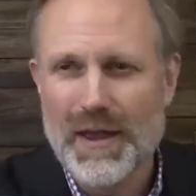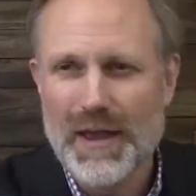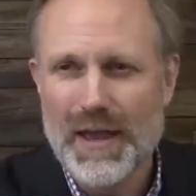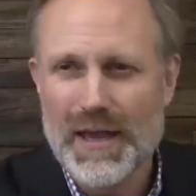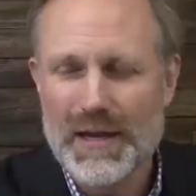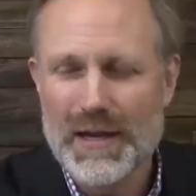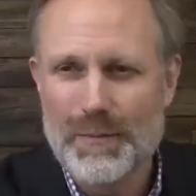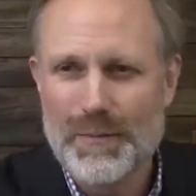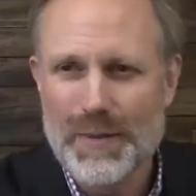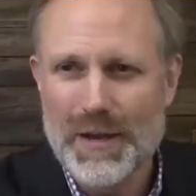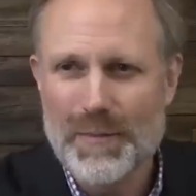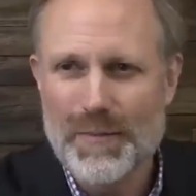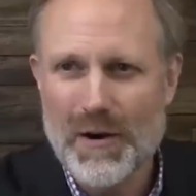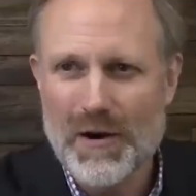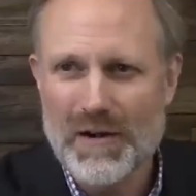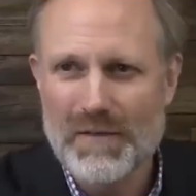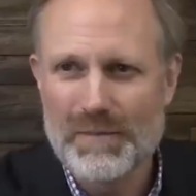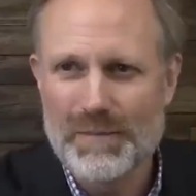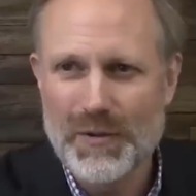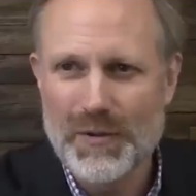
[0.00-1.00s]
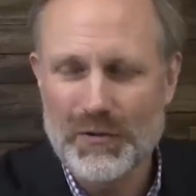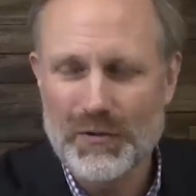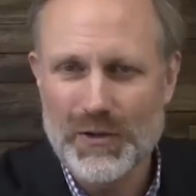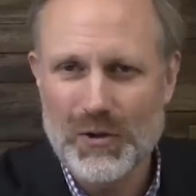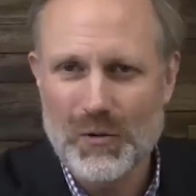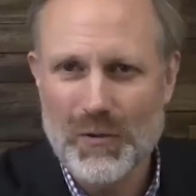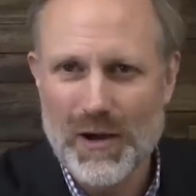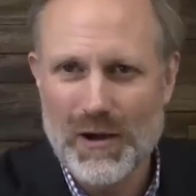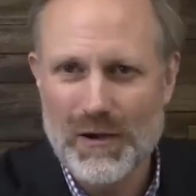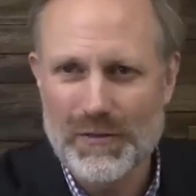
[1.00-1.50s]
and a big part of
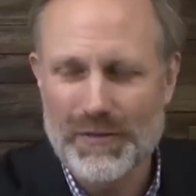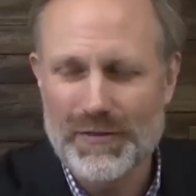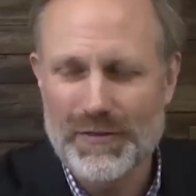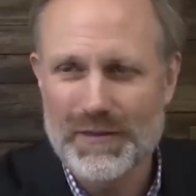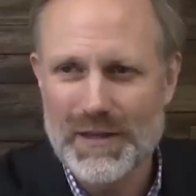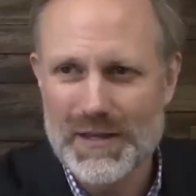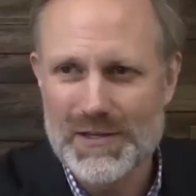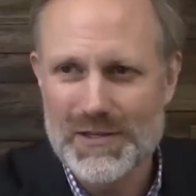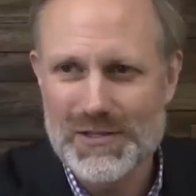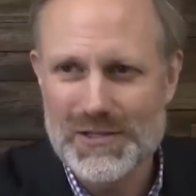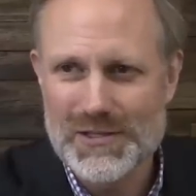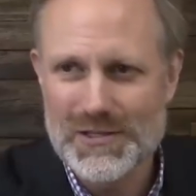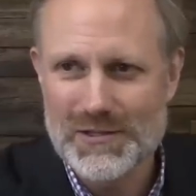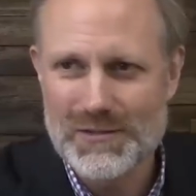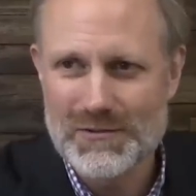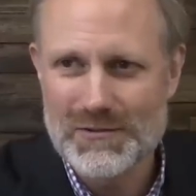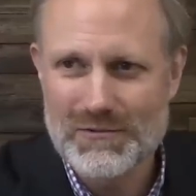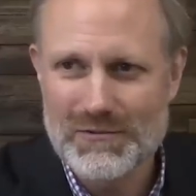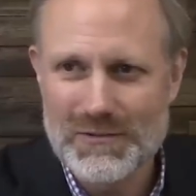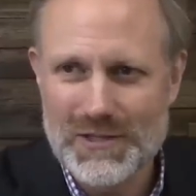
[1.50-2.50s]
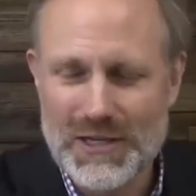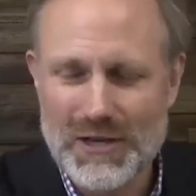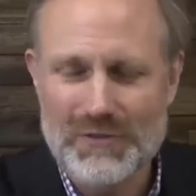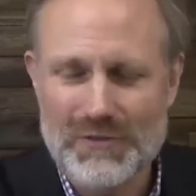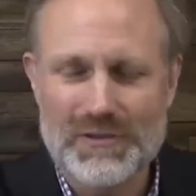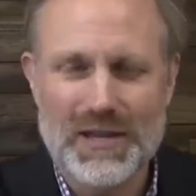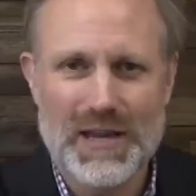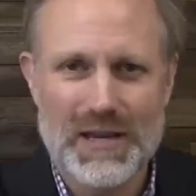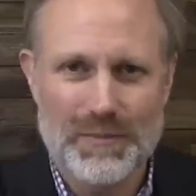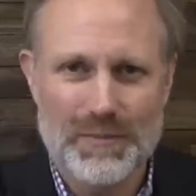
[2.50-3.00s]
building wealth is to you know
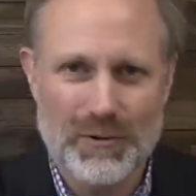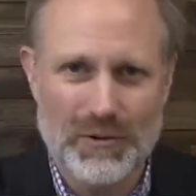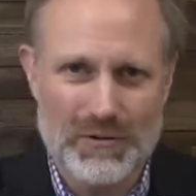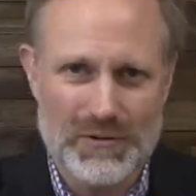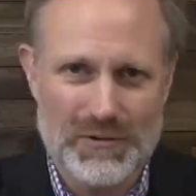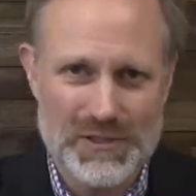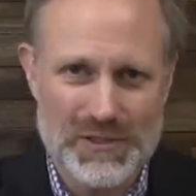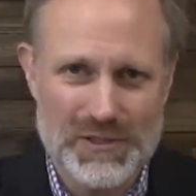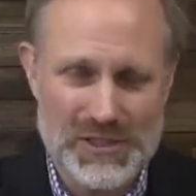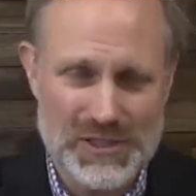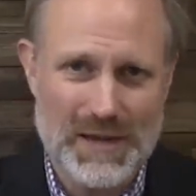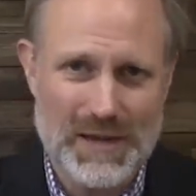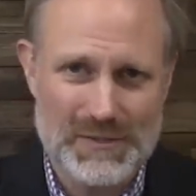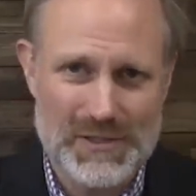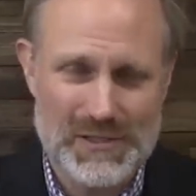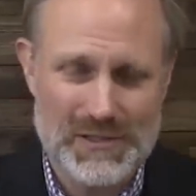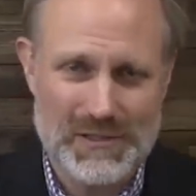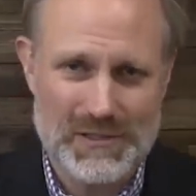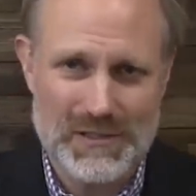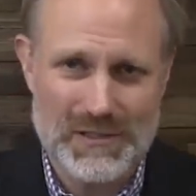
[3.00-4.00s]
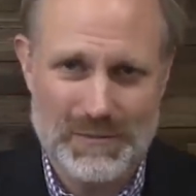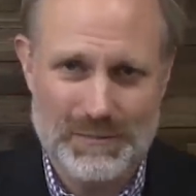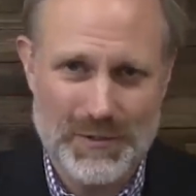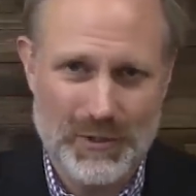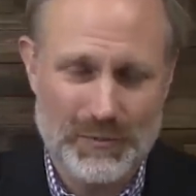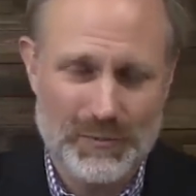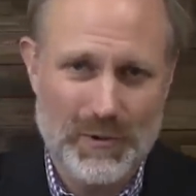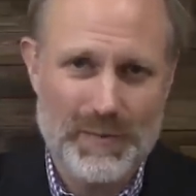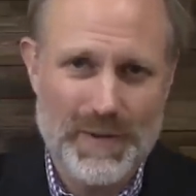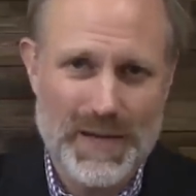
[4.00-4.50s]
take prudent steps to
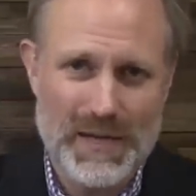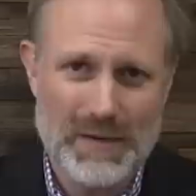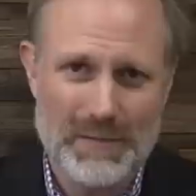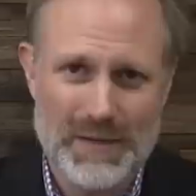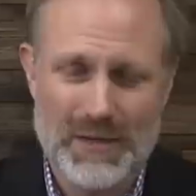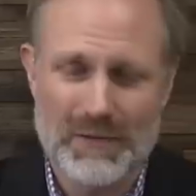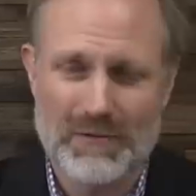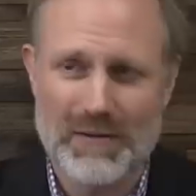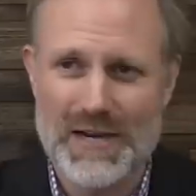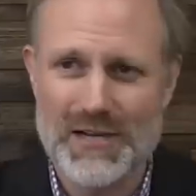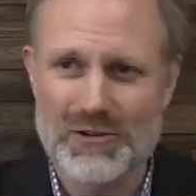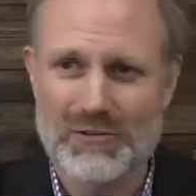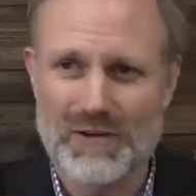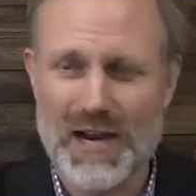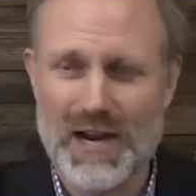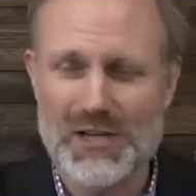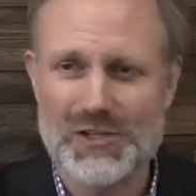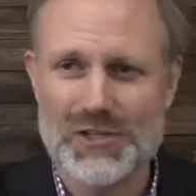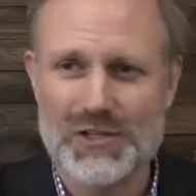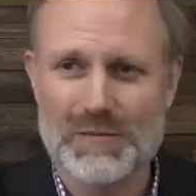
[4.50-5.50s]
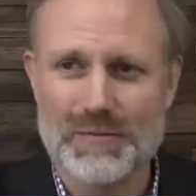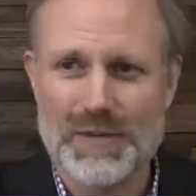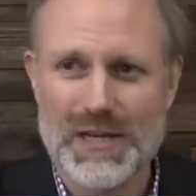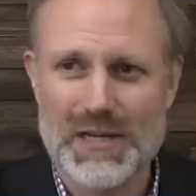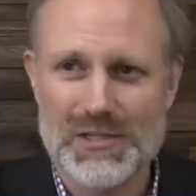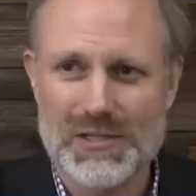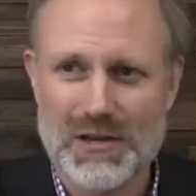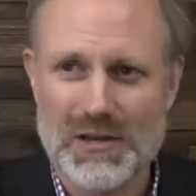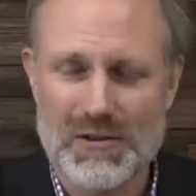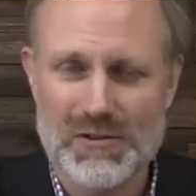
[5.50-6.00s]
build momentum in the right direction, but
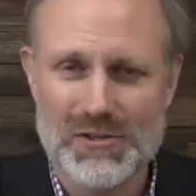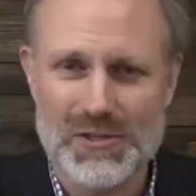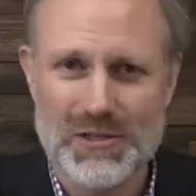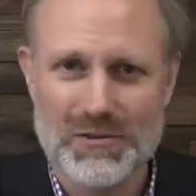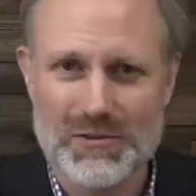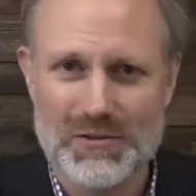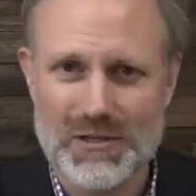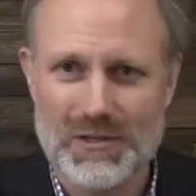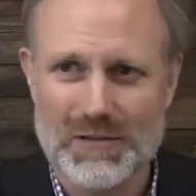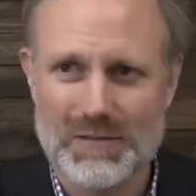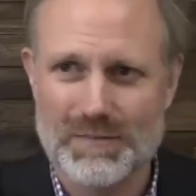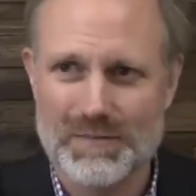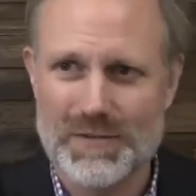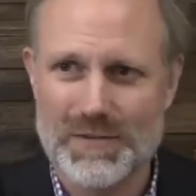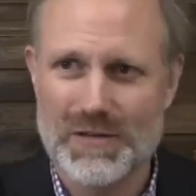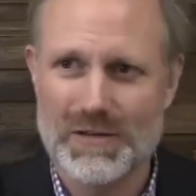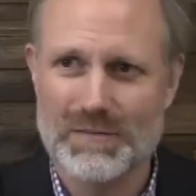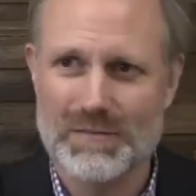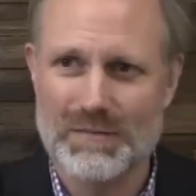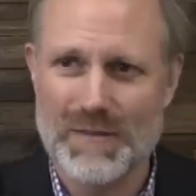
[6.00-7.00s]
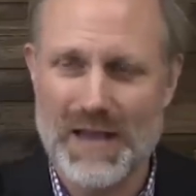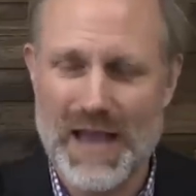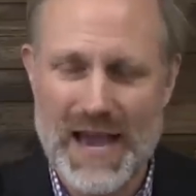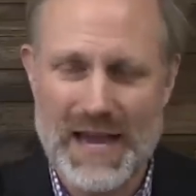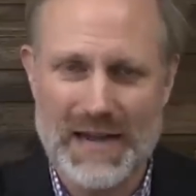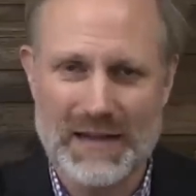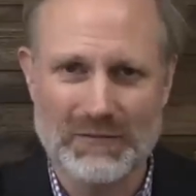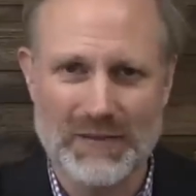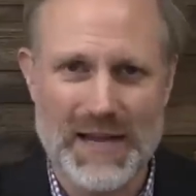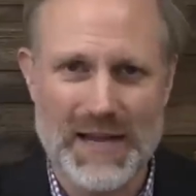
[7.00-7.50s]
it's also to to
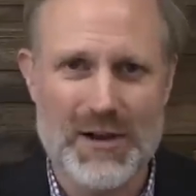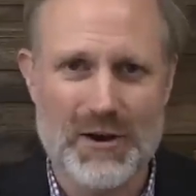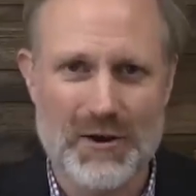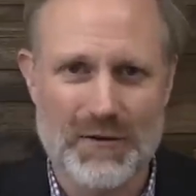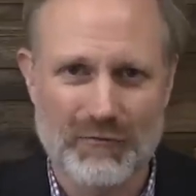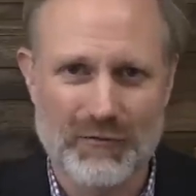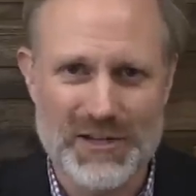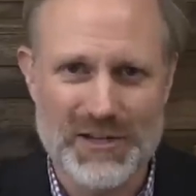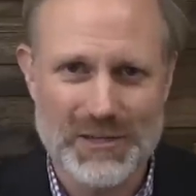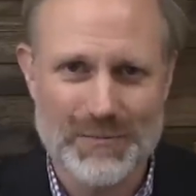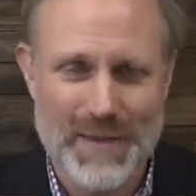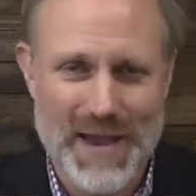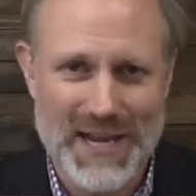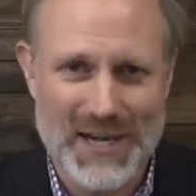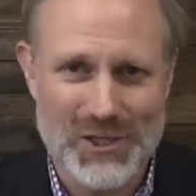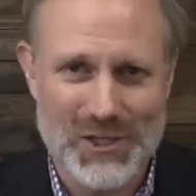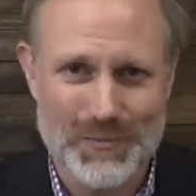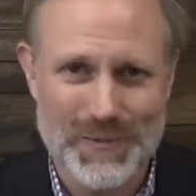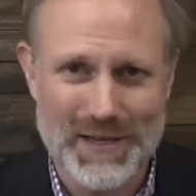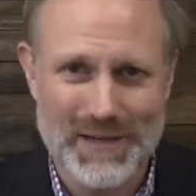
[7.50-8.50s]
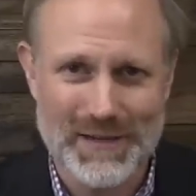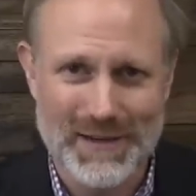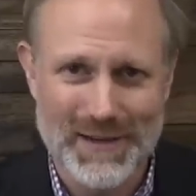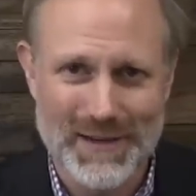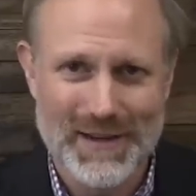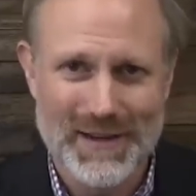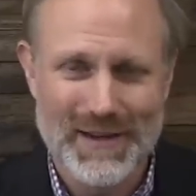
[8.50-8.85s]
add a layer of risk management